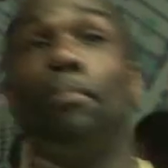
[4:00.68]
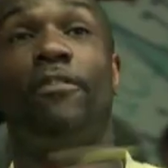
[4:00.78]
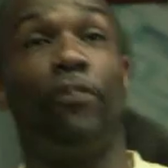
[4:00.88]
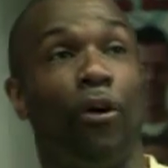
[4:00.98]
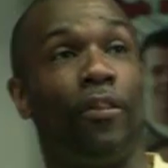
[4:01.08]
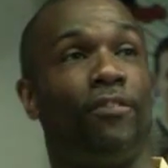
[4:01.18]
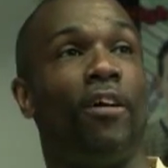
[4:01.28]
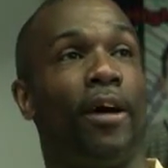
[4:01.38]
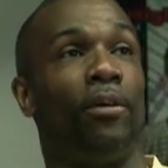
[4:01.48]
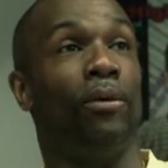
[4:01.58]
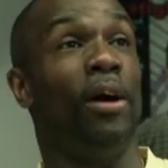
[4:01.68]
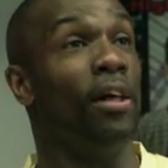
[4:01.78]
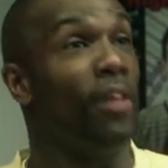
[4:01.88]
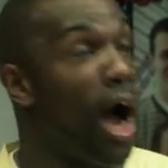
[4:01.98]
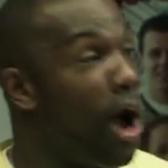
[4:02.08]
before the final,
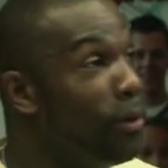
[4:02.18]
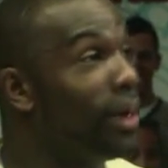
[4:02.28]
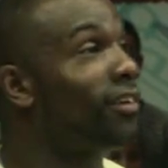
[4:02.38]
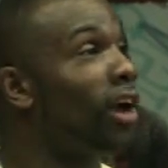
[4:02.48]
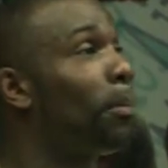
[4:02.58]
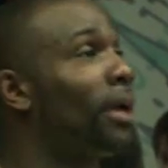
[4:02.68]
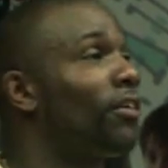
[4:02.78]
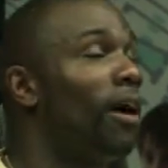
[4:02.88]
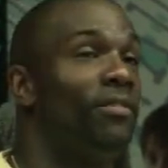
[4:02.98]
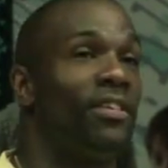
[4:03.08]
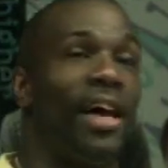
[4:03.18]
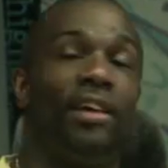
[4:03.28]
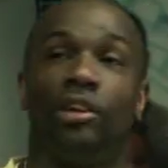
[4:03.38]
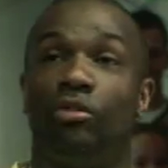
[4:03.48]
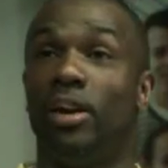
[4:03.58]
the only topic of
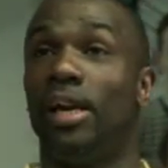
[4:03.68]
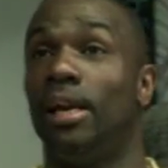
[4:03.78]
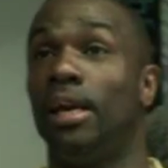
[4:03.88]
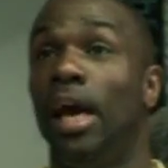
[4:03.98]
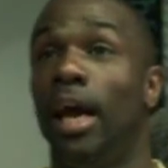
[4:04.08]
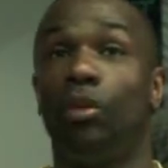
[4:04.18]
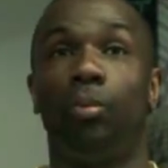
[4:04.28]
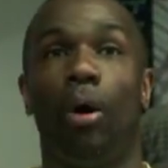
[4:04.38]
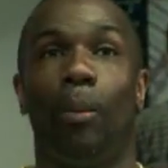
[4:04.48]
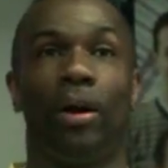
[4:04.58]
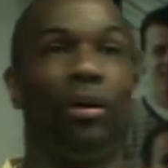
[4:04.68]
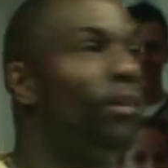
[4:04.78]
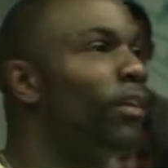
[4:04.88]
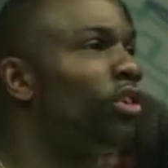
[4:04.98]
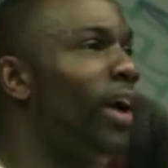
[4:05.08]
conversation really is what went on
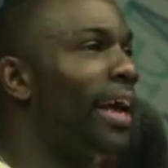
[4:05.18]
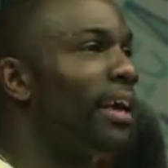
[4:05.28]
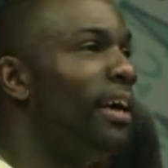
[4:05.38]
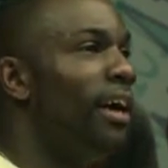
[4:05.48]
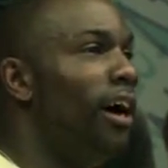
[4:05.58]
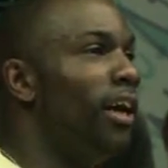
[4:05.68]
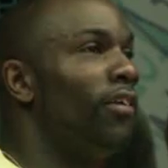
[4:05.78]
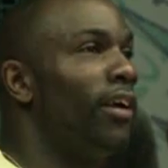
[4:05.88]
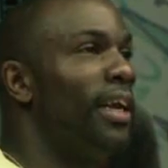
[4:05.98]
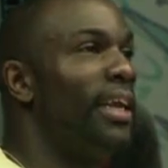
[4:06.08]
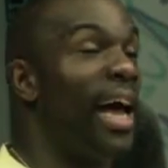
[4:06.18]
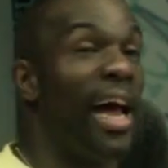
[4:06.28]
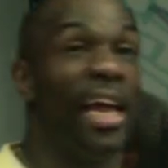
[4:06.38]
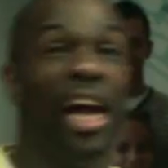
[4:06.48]
on the track earlier on in the day